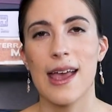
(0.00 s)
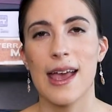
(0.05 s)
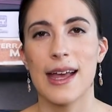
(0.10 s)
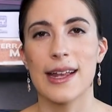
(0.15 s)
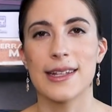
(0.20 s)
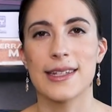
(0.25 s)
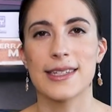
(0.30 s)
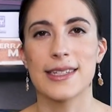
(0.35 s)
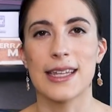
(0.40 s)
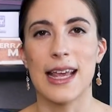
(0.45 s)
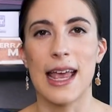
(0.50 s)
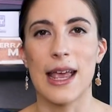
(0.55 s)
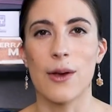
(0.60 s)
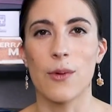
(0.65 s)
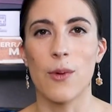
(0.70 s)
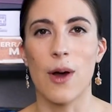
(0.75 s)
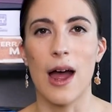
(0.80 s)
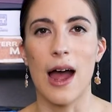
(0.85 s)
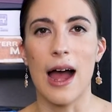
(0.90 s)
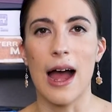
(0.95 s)
and say
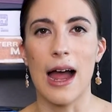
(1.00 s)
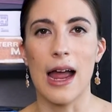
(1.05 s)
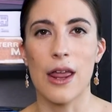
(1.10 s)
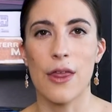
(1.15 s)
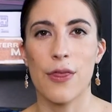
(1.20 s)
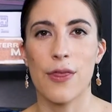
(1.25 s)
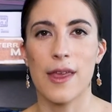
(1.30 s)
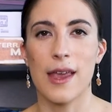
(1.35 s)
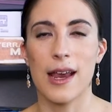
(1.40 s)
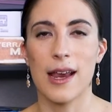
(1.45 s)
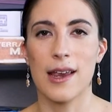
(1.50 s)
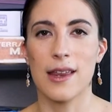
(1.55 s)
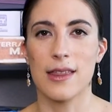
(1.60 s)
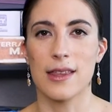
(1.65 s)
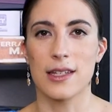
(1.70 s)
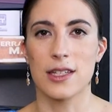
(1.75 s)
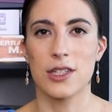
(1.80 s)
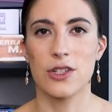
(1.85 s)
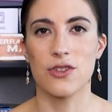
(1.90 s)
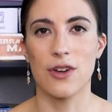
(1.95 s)
what I think
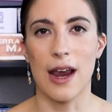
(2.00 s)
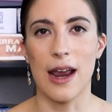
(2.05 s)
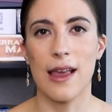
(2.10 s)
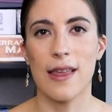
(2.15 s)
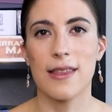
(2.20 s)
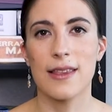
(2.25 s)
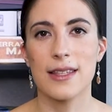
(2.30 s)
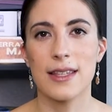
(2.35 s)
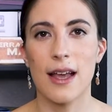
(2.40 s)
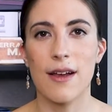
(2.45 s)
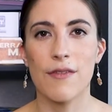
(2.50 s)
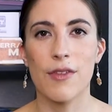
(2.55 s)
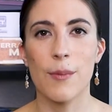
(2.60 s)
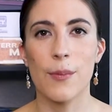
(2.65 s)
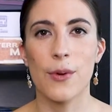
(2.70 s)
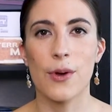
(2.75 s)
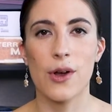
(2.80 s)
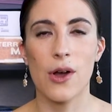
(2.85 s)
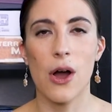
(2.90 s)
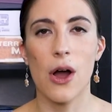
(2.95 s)
the strengths of the
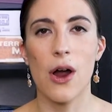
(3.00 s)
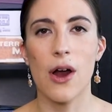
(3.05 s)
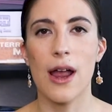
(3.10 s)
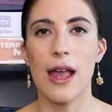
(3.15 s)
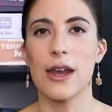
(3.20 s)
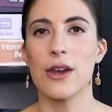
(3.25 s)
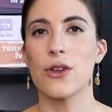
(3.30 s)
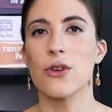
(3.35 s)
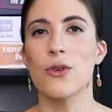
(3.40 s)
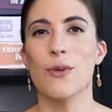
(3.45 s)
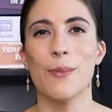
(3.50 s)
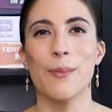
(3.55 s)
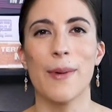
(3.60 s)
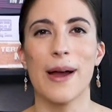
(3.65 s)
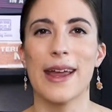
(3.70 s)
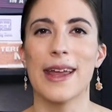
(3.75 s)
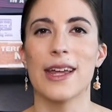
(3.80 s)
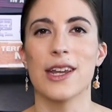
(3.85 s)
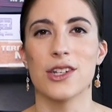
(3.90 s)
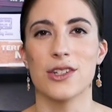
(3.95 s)
book are and who
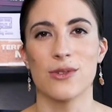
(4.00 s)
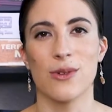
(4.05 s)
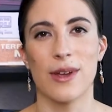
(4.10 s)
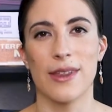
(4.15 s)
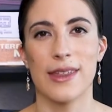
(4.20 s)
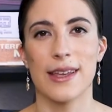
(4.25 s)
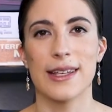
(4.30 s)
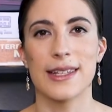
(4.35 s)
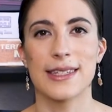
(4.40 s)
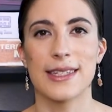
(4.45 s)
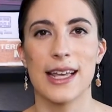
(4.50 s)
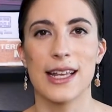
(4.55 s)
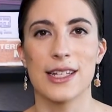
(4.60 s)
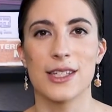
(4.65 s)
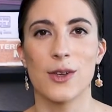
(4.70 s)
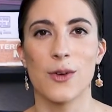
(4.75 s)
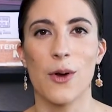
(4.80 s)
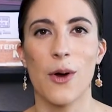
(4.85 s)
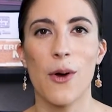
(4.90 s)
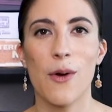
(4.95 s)
might enjoy this. And
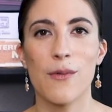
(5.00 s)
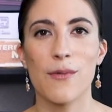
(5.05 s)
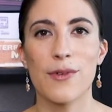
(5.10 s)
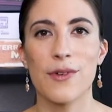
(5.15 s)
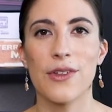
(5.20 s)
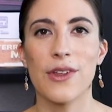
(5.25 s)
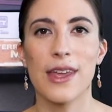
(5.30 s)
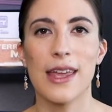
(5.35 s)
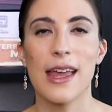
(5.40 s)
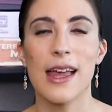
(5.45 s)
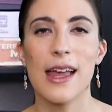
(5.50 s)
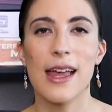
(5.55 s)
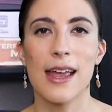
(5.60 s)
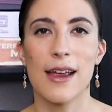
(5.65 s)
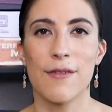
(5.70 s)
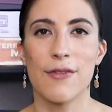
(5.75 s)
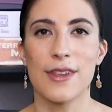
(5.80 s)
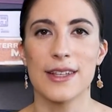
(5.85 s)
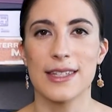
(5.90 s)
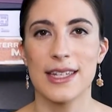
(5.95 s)
so hopefully,
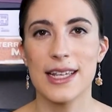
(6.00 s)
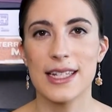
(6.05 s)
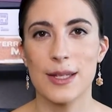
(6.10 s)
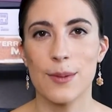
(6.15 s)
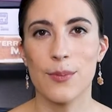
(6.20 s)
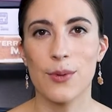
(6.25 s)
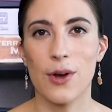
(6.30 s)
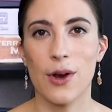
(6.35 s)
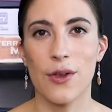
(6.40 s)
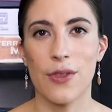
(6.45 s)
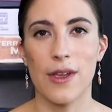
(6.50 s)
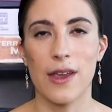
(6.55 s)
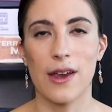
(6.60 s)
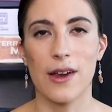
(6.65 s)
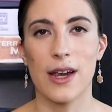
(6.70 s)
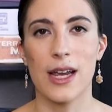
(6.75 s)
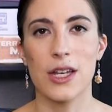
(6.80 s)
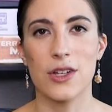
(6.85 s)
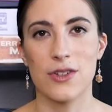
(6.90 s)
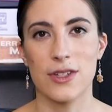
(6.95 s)
if this is a book that
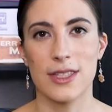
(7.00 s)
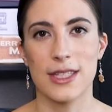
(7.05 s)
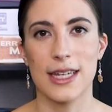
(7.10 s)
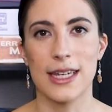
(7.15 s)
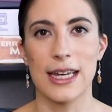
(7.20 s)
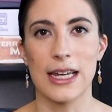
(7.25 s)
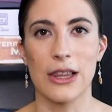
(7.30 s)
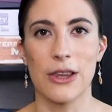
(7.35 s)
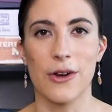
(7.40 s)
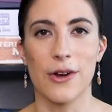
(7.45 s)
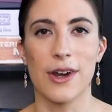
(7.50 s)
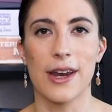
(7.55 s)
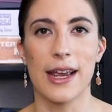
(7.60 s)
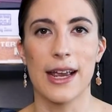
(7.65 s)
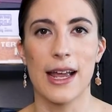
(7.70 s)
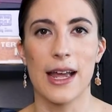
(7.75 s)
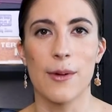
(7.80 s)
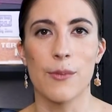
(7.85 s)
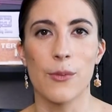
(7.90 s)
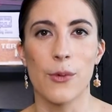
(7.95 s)
you're interested in
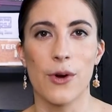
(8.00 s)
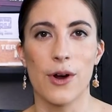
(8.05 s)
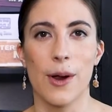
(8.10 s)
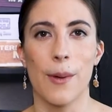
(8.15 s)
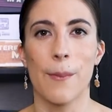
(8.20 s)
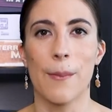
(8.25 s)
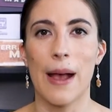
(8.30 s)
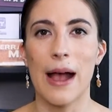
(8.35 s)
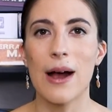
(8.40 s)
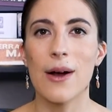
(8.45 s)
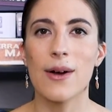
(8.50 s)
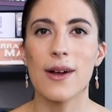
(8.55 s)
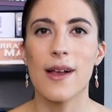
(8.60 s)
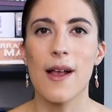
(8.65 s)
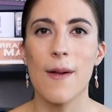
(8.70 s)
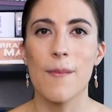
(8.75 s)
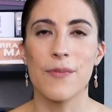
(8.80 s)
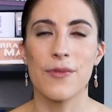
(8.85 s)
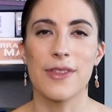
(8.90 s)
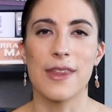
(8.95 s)
learning more about,
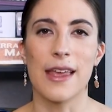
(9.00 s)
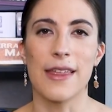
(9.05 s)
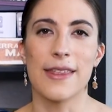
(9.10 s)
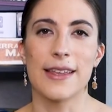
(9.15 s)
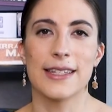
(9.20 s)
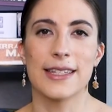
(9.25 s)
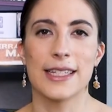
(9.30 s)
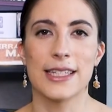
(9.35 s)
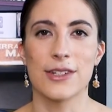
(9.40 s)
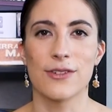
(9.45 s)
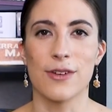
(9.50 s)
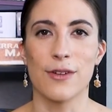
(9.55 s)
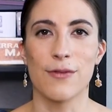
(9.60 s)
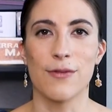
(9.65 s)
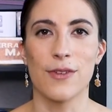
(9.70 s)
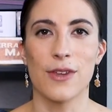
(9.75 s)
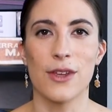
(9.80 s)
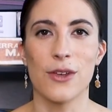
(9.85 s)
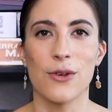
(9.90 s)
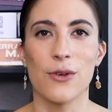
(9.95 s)
that this is a
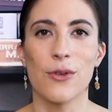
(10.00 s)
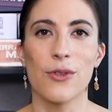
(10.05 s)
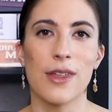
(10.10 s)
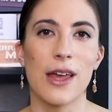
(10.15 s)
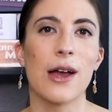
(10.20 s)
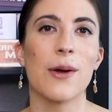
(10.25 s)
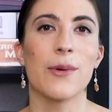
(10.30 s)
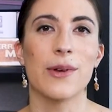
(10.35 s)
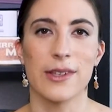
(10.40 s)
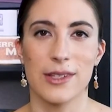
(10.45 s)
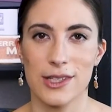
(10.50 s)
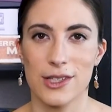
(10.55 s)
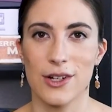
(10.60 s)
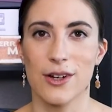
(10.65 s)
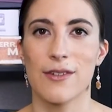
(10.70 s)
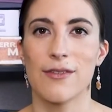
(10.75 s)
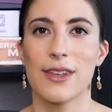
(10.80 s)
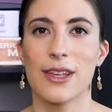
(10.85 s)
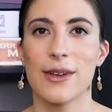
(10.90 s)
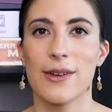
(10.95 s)
review that will
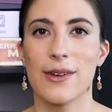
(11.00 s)
serve you.